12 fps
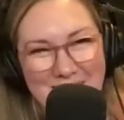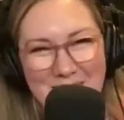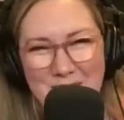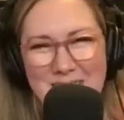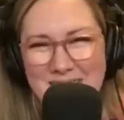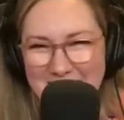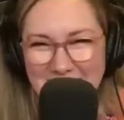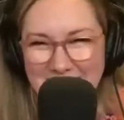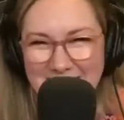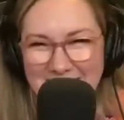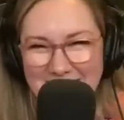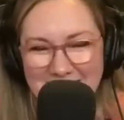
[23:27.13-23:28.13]
and it's just
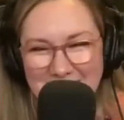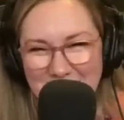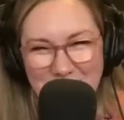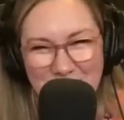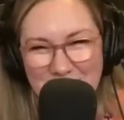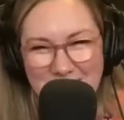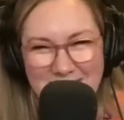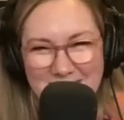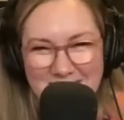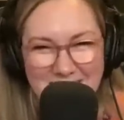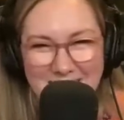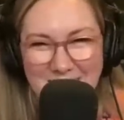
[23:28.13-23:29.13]
silly, like she just says
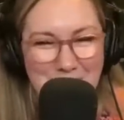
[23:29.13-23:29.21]
dink,